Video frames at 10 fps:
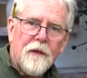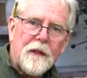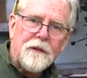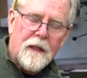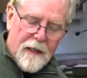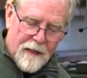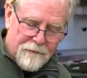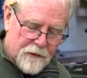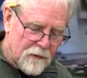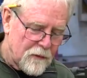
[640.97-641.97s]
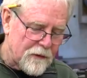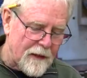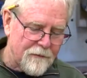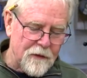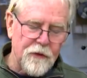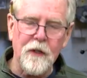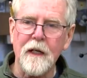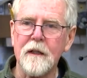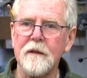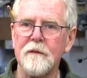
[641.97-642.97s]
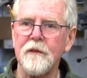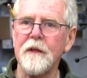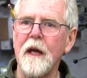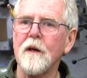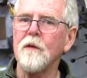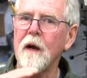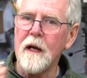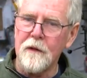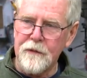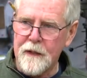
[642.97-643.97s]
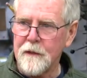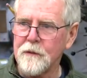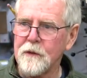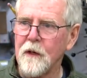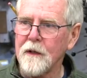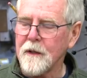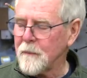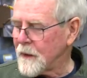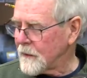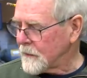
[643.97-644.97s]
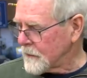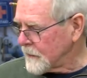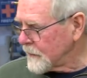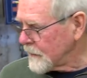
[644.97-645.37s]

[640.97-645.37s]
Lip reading: of the things that I have to do is I have to check for that crown that I was talking about a little